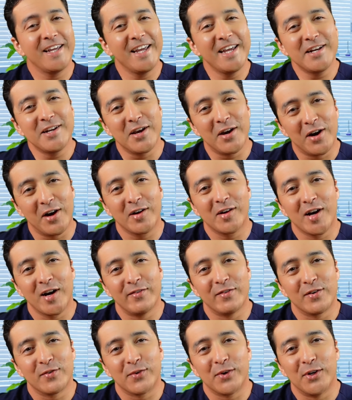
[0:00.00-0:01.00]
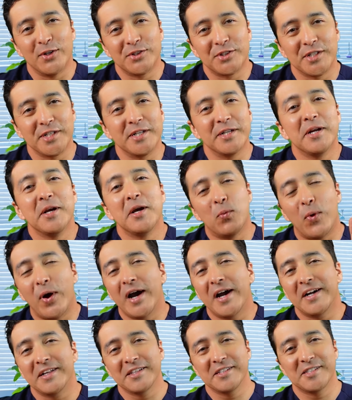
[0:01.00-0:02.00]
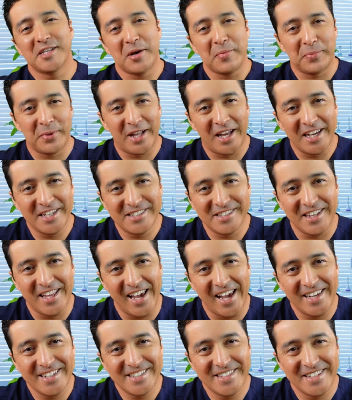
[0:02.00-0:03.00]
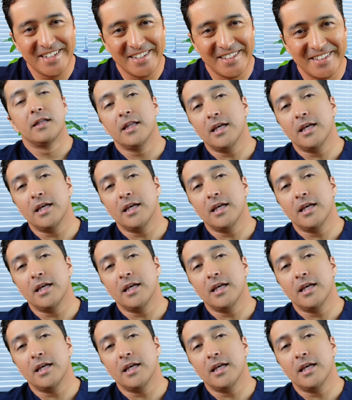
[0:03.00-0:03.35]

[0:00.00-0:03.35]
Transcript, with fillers: and the hardcover version while the supplies last.